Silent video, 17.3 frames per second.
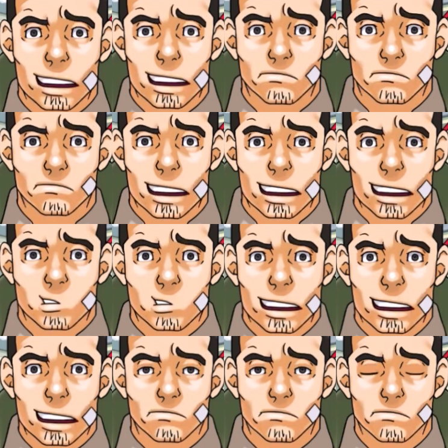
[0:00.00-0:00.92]
Pretty
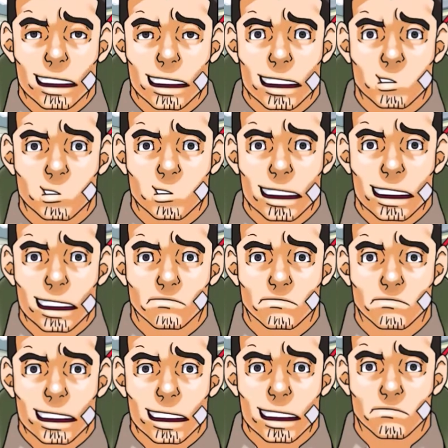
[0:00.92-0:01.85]
soon, Miss Von Karma is going to
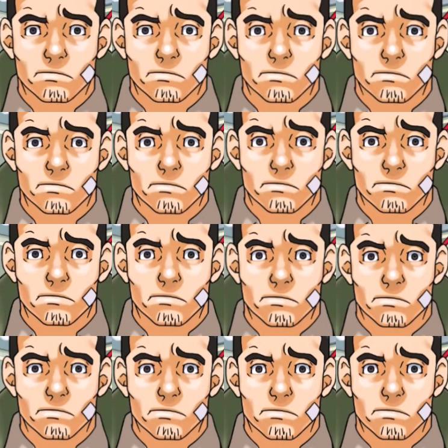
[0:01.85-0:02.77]
start her investigation
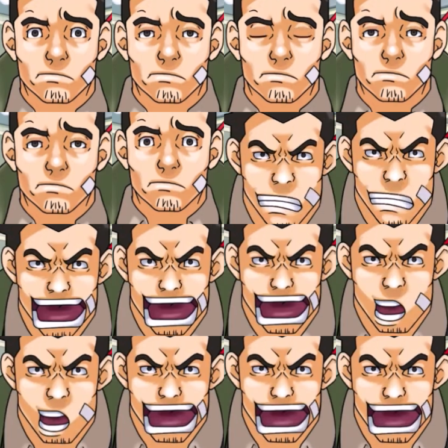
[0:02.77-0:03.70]
up there.
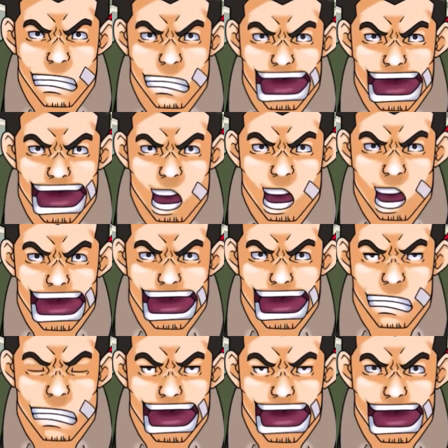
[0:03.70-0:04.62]
So I don't get any
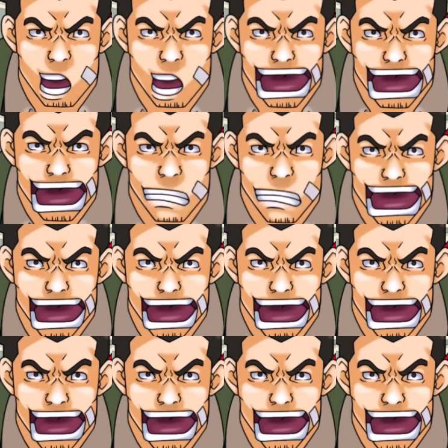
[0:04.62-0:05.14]
ideas of going